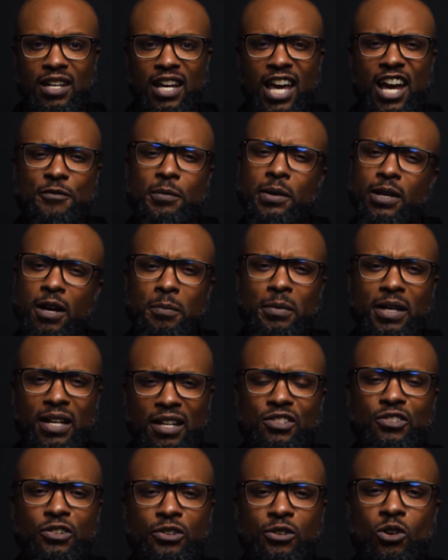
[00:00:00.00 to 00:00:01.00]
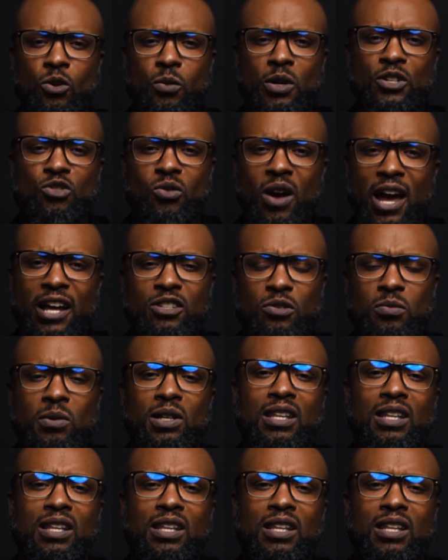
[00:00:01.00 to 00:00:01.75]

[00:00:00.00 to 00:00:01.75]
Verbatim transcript: have become integral when trying to